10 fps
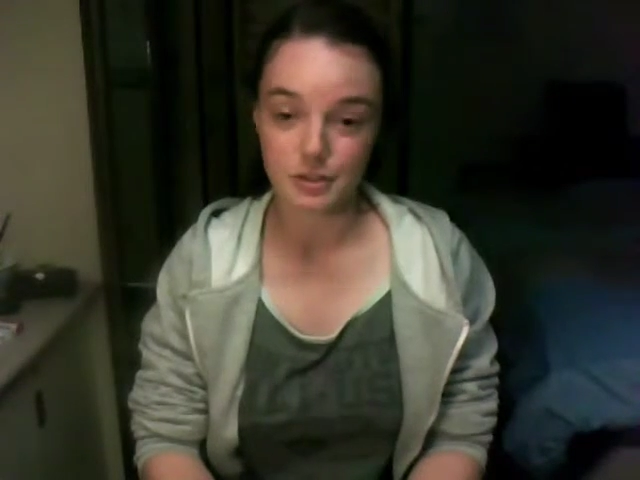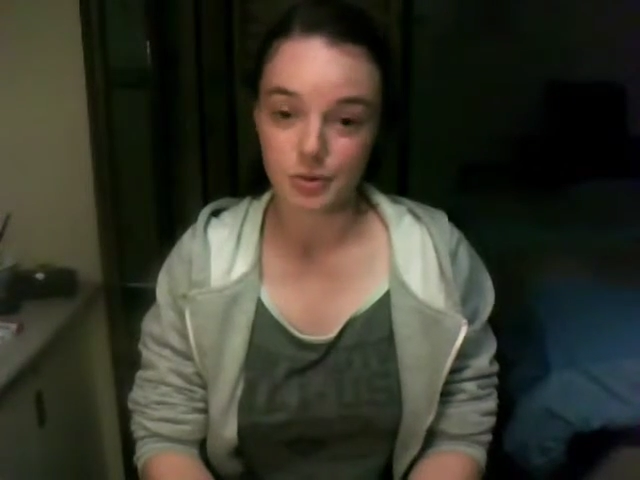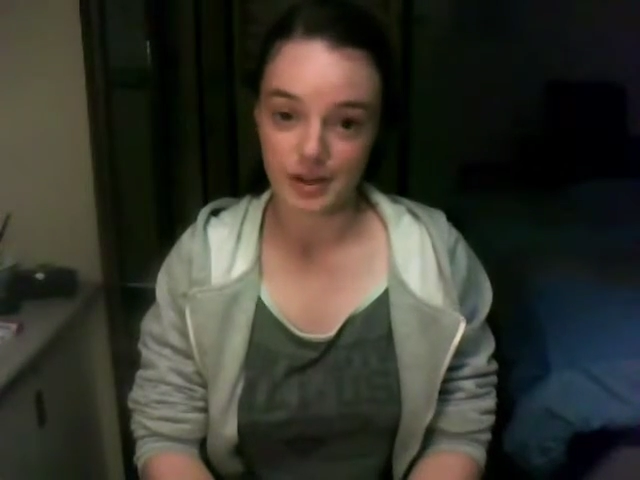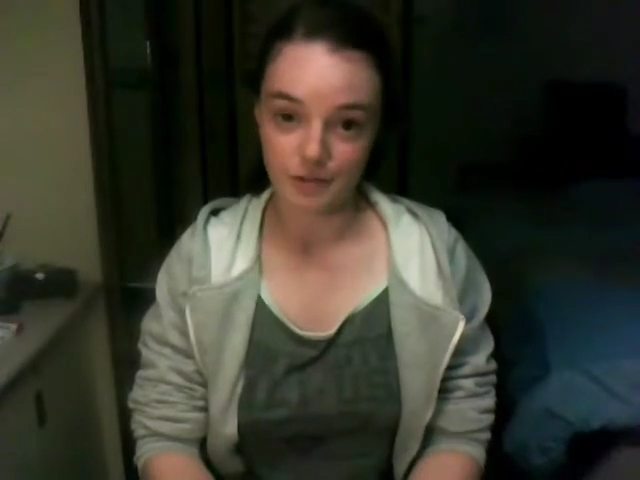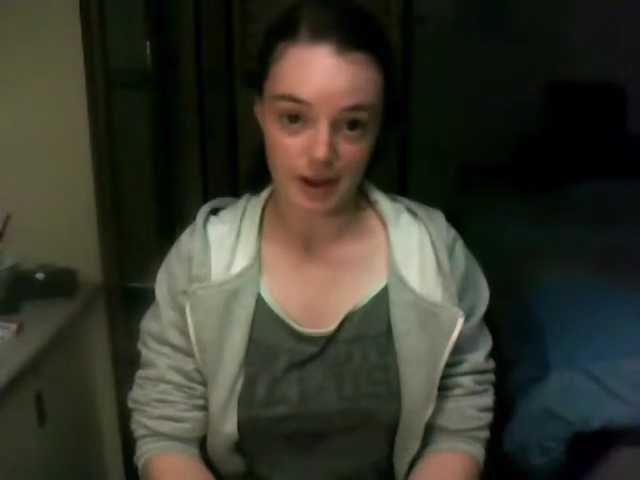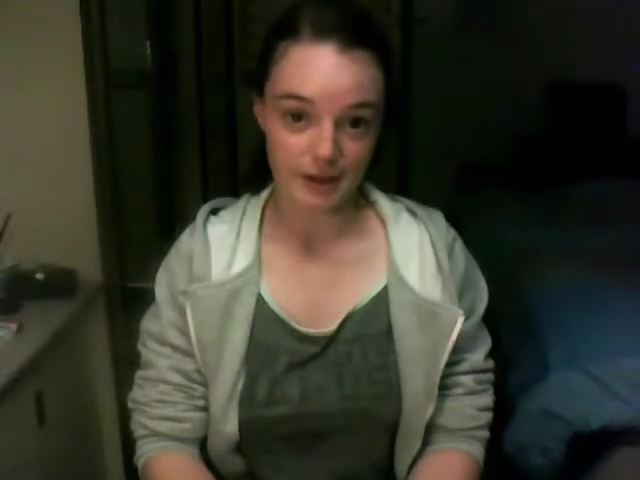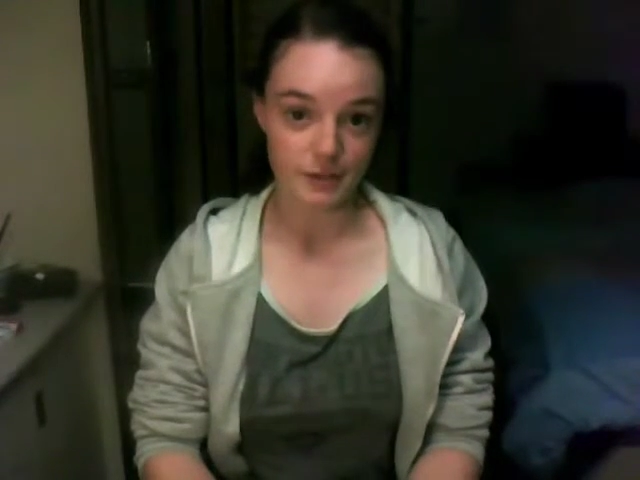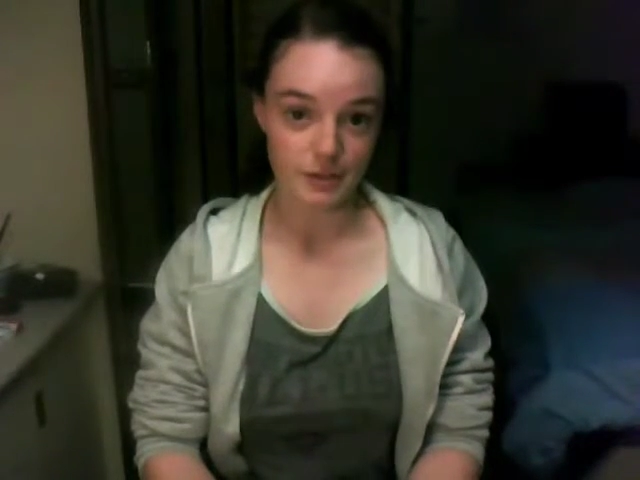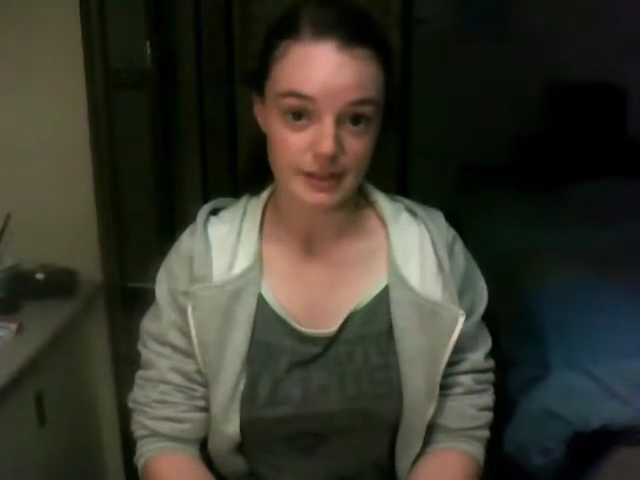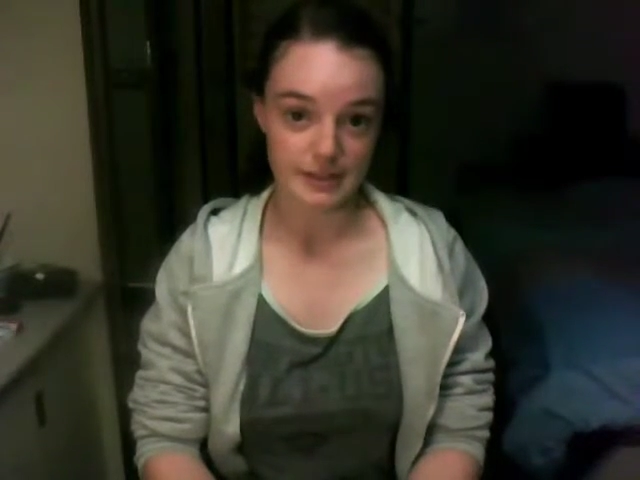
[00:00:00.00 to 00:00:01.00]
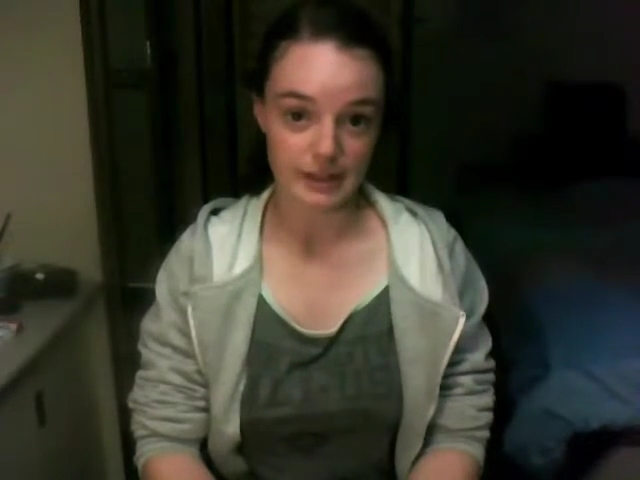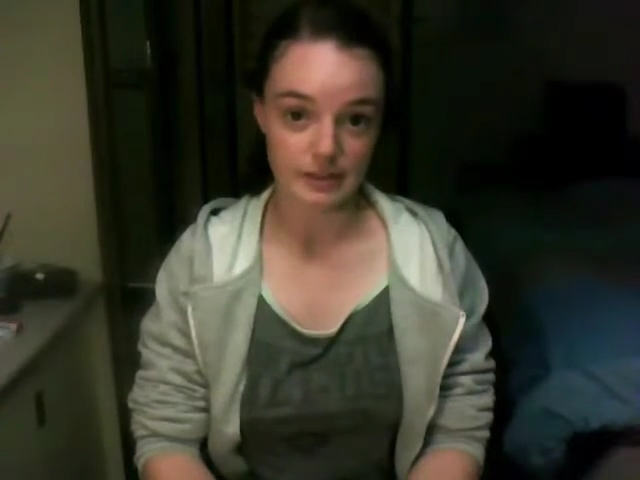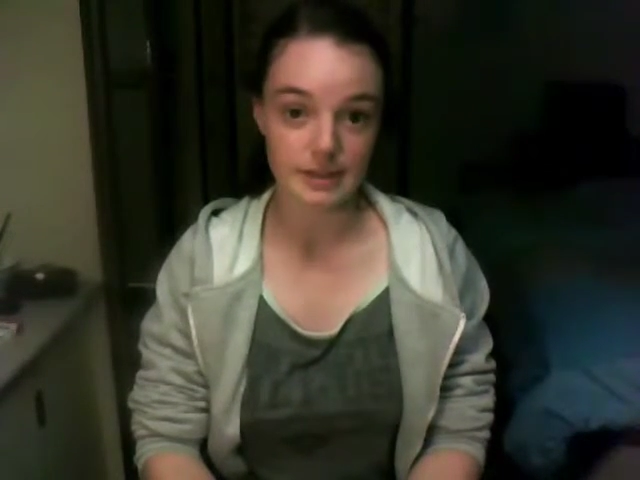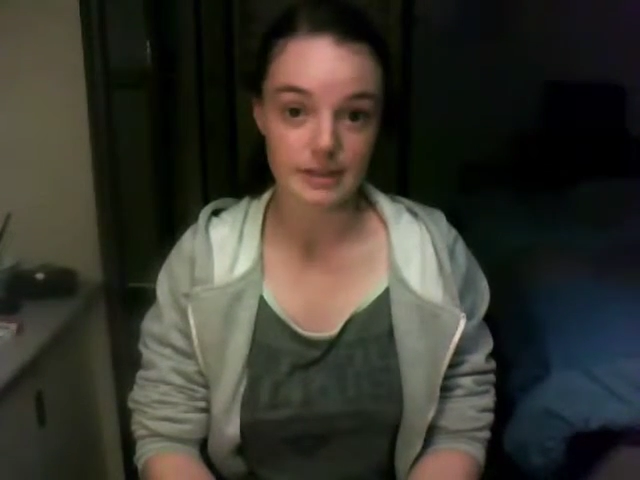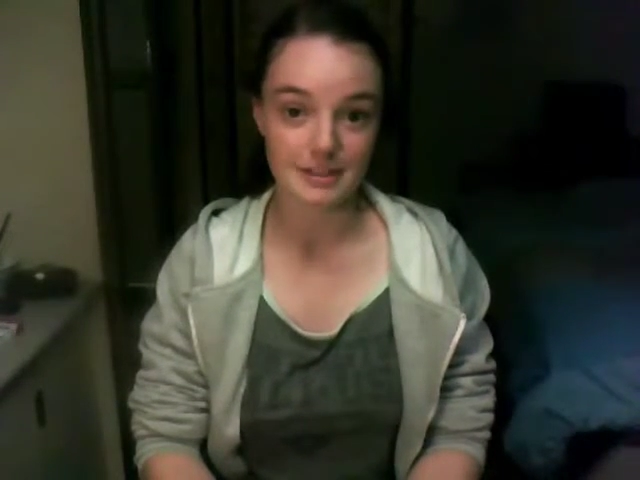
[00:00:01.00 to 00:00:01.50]
25 degrees
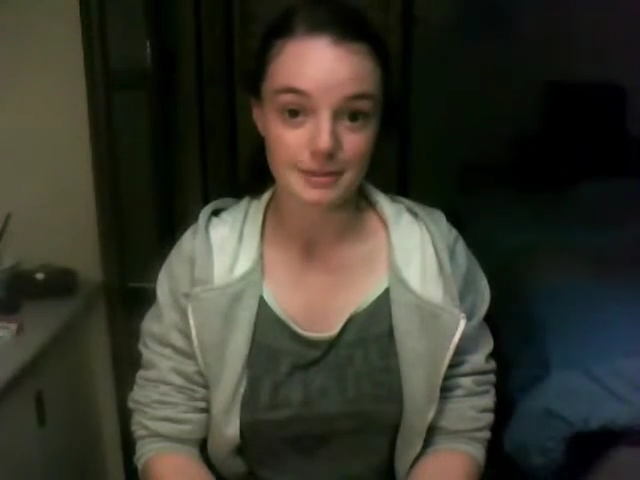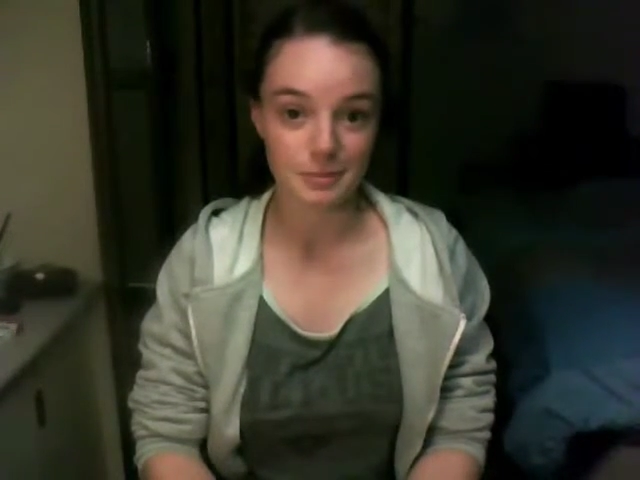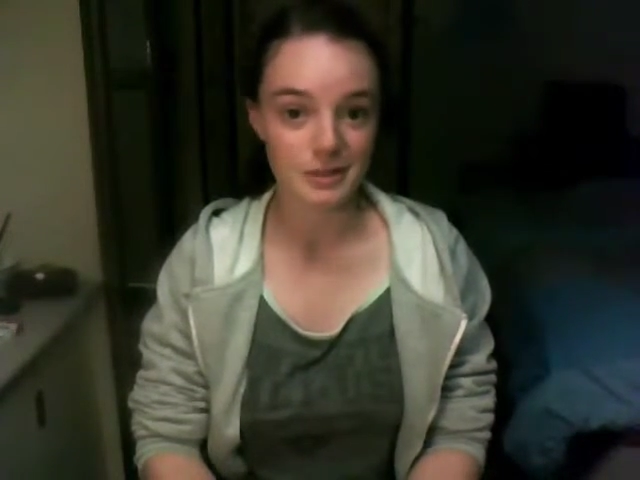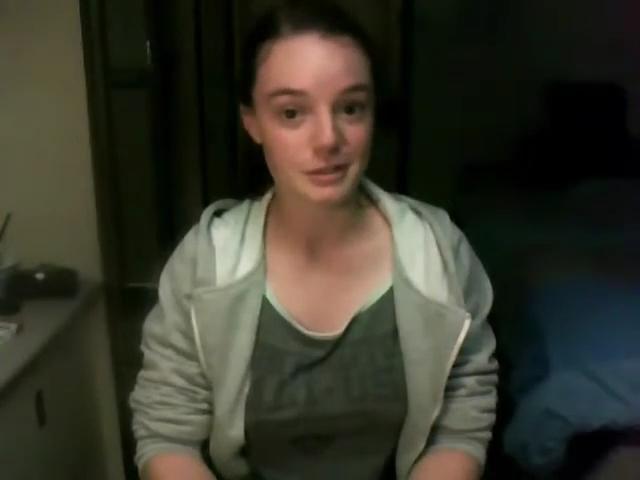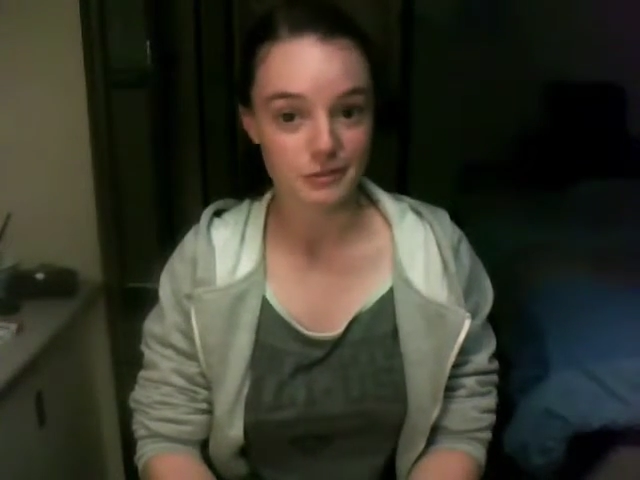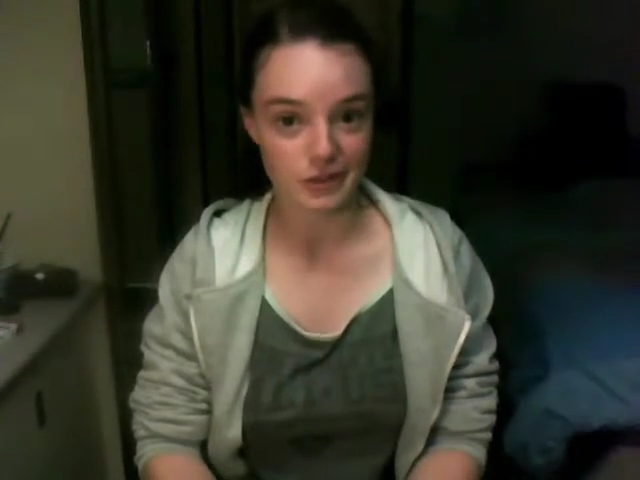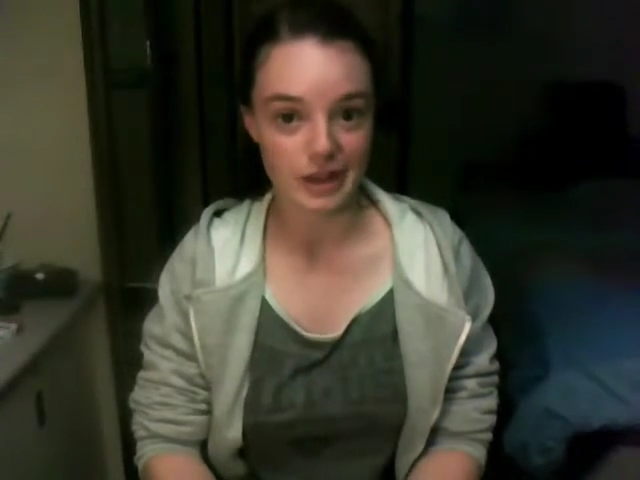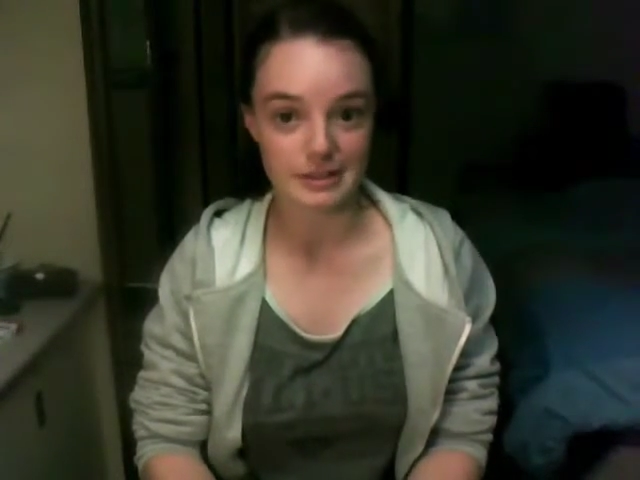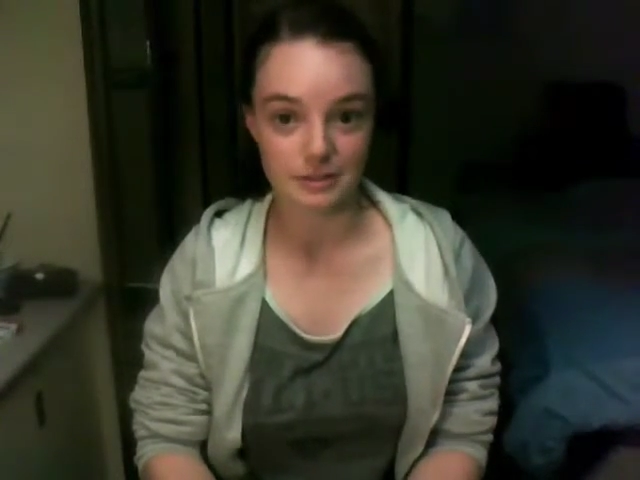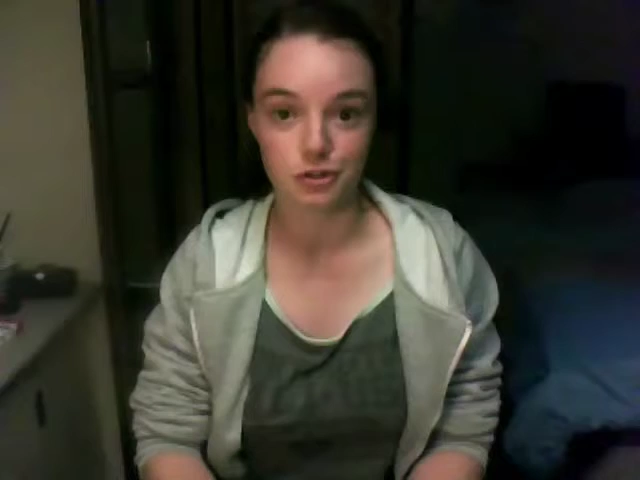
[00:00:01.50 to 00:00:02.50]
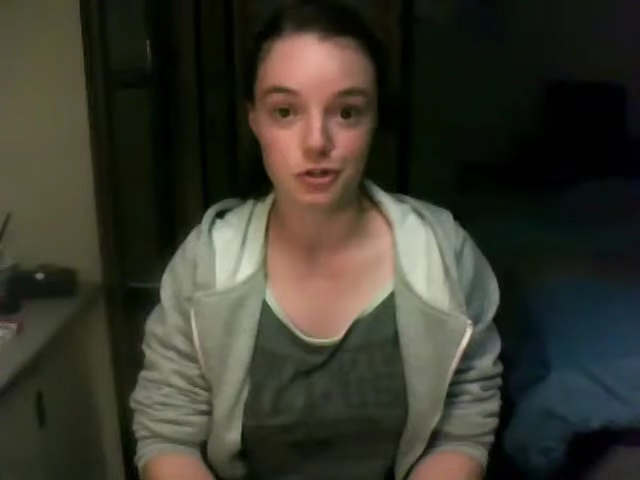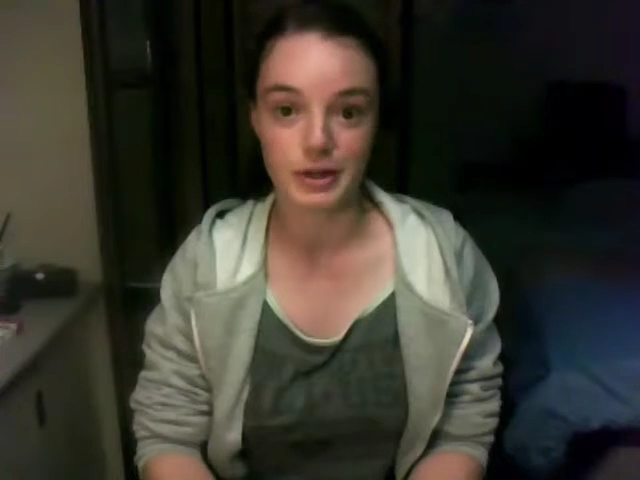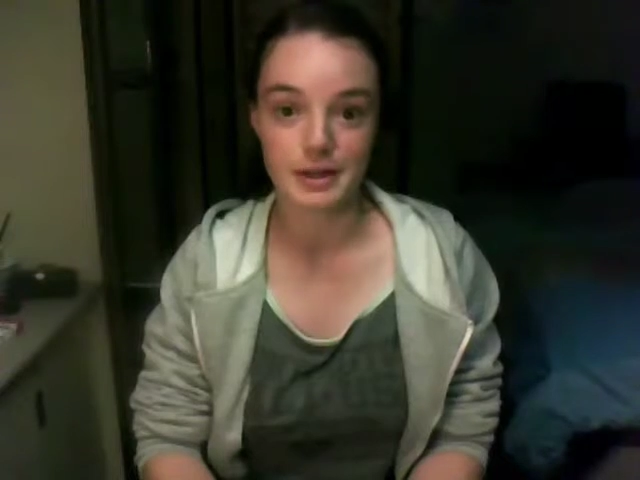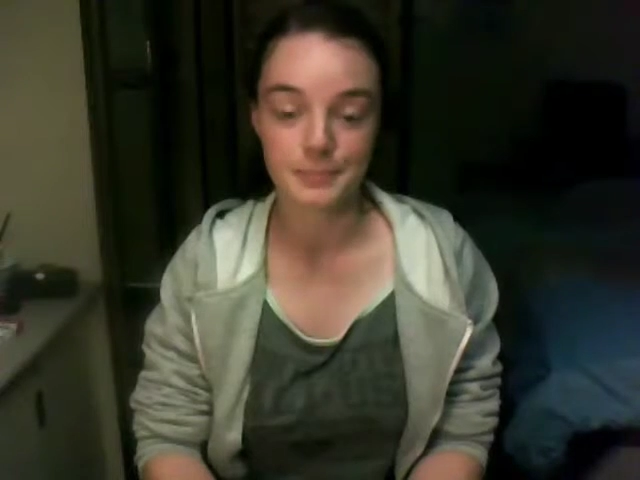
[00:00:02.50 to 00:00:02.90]
Celsius, which the flies enjoy.